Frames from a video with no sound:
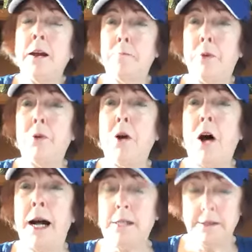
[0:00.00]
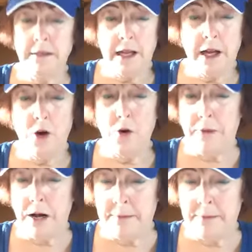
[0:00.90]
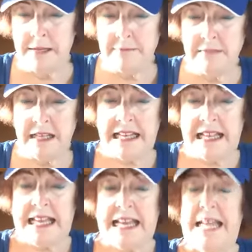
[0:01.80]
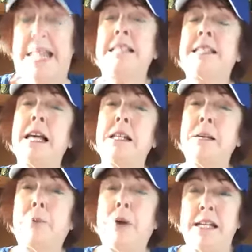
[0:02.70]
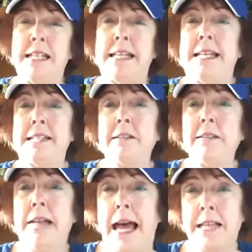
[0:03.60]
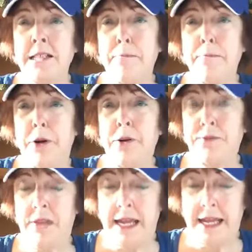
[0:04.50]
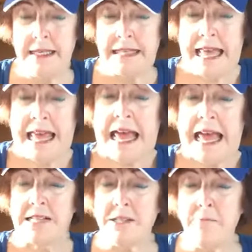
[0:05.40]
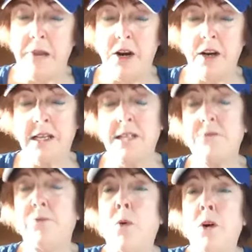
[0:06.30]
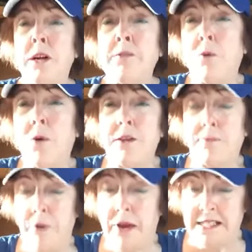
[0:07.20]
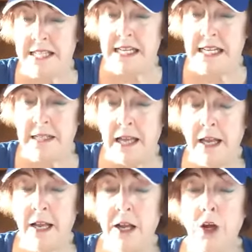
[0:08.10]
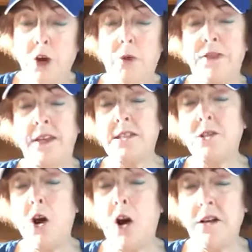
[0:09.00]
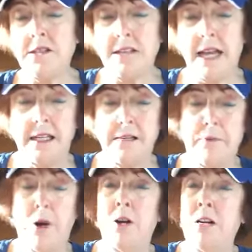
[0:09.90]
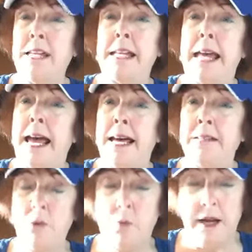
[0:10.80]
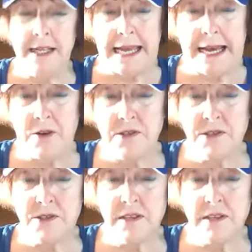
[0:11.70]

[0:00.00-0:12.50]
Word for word: Barack Obama. He celebrated his last birthday as America's 44th president with a star studded party at the White House.